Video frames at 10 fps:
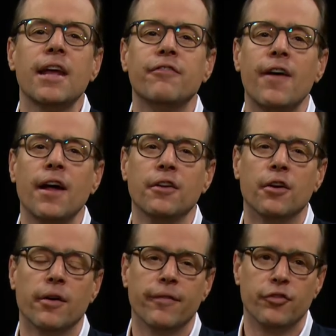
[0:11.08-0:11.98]
and
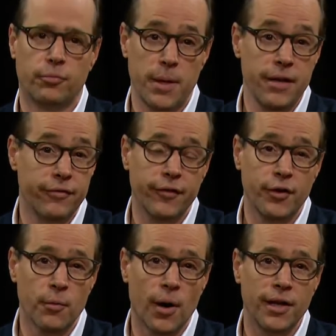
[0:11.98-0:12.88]
founder of
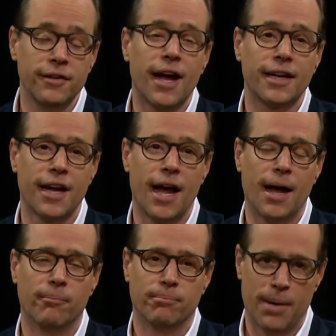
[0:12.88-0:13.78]

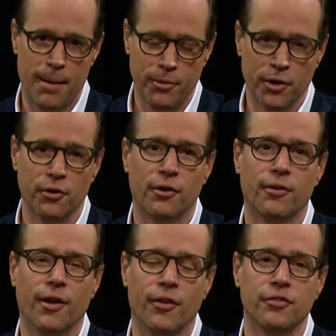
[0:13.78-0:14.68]
Speed51.com, Bob
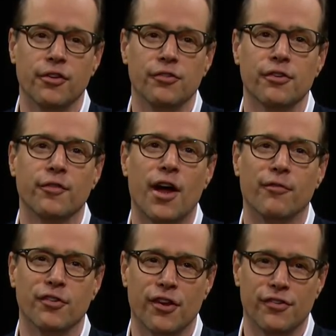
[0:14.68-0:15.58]
Dillner, on this edition of
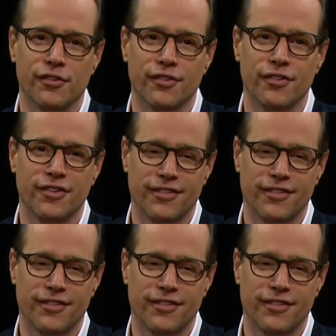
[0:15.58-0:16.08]
Conversations.